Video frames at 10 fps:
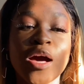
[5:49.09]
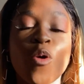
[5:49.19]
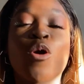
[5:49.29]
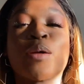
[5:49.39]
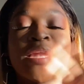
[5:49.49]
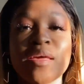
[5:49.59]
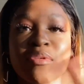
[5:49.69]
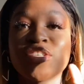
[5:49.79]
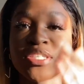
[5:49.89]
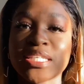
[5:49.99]
Or let
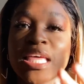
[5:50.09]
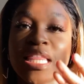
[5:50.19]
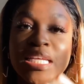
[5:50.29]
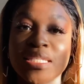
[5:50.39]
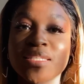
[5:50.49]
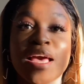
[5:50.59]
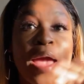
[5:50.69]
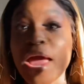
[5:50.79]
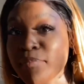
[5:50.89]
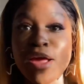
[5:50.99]
me just say this.
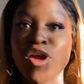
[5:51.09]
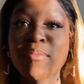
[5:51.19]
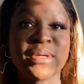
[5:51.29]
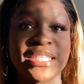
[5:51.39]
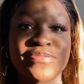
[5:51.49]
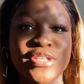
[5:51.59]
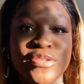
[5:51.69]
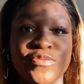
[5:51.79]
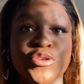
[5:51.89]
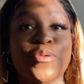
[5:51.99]
It might not be
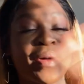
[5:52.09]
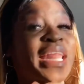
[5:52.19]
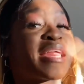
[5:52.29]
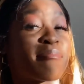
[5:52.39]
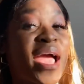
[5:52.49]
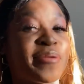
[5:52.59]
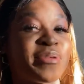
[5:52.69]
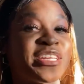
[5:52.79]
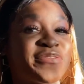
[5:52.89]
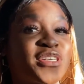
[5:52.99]
difficult for you, but it might be
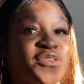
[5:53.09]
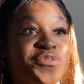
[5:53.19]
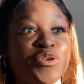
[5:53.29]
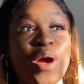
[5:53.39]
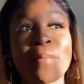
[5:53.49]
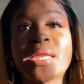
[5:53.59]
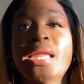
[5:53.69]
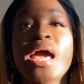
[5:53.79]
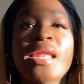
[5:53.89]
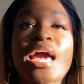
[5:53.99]
difficult for you. I mean,
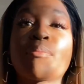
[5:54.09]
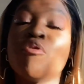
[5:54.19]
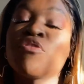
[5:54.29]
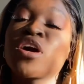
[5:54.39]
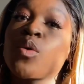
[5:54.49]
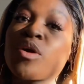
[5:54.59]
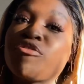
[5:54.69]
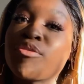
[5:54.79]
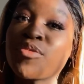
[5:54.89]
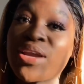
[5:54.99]
like moving away
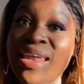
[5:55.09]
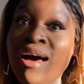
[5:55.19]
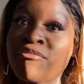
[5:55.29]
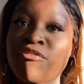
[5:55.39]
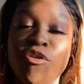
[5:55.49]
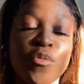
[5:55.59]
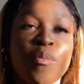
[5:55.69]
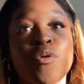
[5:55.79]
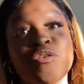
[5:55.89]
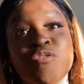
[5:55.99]
from your lover, from your
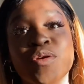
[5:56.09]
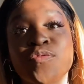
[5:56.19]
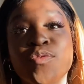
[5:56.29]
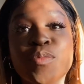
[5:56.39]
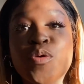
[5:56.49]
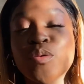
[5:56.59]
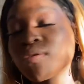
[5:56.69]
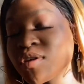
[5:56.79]
boyfriend, from your,